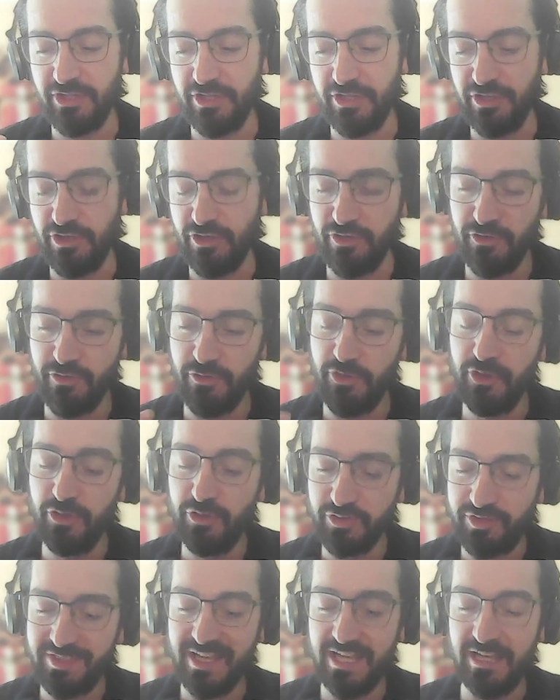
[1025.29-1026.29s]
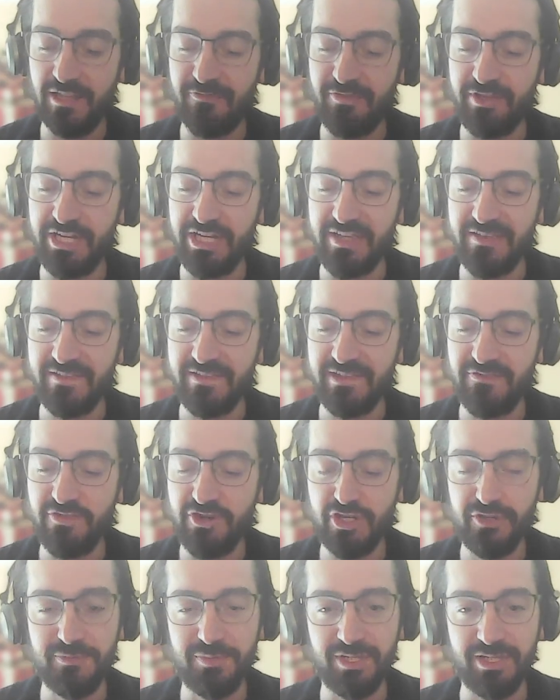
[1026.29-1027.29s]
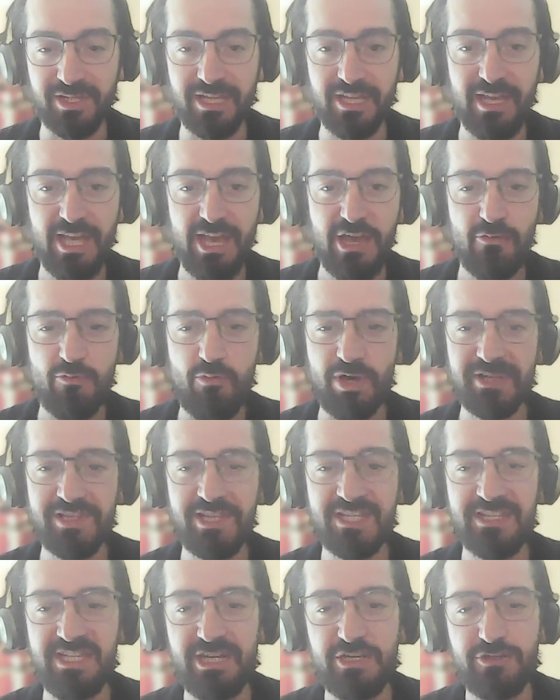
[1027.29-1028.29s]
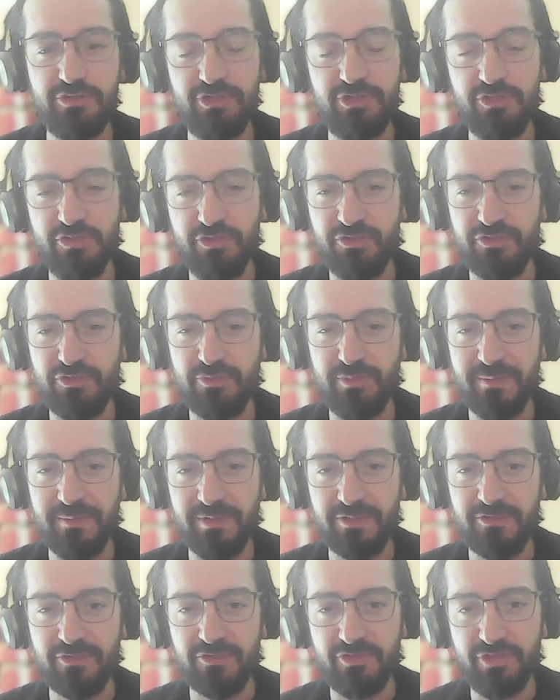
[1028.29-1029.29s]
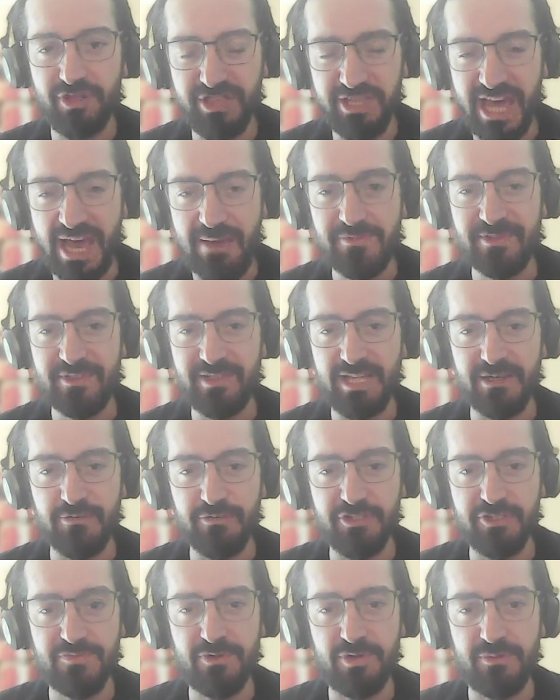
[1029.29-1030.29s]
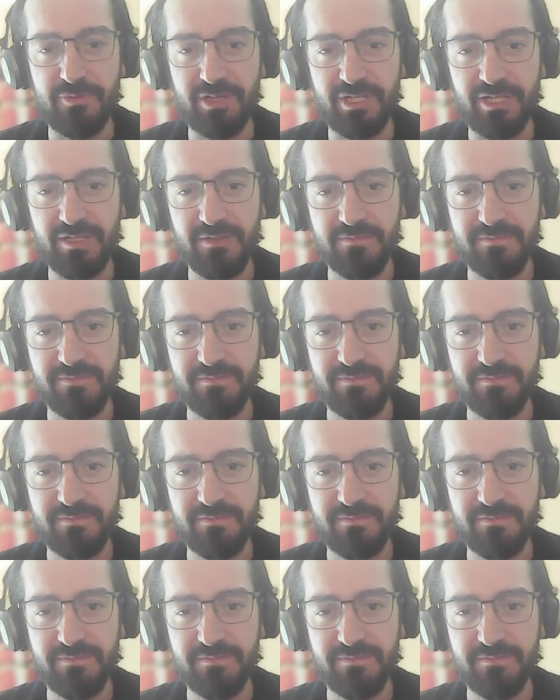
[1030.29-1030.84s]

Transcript: you could tell very easily verbally? What technique would you use to be able to adapt the language properly?